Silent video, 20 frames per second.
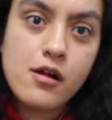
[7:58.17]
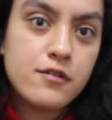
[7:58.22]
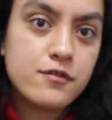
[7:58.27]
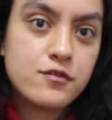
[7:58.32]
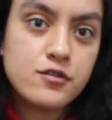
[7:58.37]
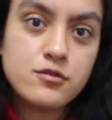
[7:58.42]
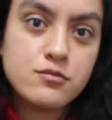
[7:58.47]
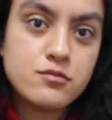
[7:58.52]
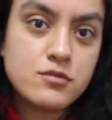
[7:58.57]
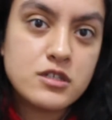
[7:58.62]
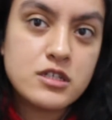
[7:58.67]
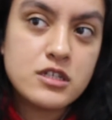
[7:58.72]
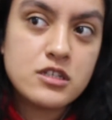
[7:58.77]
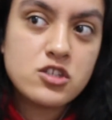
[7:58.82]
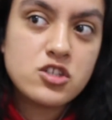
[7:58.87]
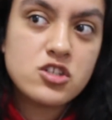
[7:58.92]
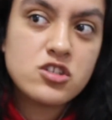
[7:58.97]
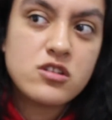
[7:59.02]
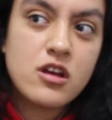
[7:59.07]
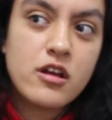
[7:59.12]
For me,
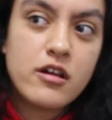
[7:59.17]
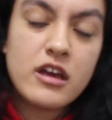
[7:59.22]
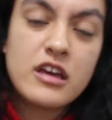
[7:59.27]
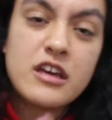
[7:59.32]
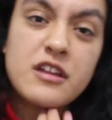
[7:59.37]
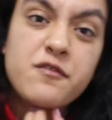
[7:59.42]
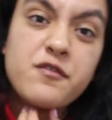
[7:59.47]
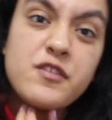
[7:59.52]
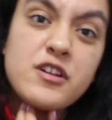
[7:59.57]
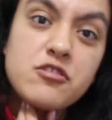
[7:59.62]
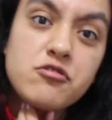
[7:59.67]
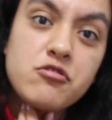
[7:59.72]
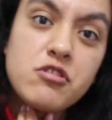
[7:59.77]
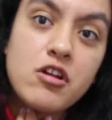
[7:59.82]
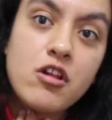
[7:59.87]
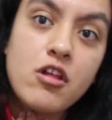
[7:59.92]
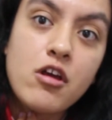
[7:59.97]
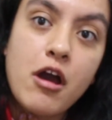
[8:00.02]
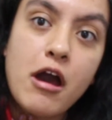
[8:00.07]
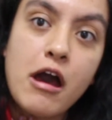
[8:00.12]
it just like it feels
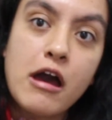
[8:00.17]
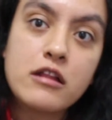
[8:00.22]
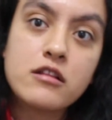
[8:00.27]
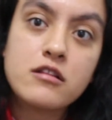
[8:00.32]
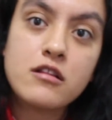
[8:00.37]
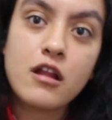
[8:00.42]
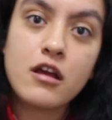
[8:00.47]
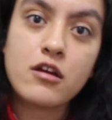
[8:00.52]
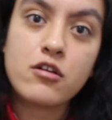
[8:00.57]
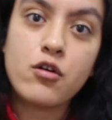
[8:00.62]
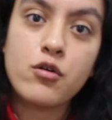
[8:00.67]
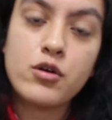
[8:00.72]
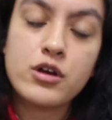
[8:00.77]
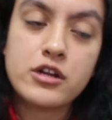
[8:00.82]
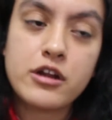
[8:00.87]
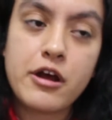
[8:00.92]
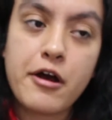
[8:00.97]
really hot, like going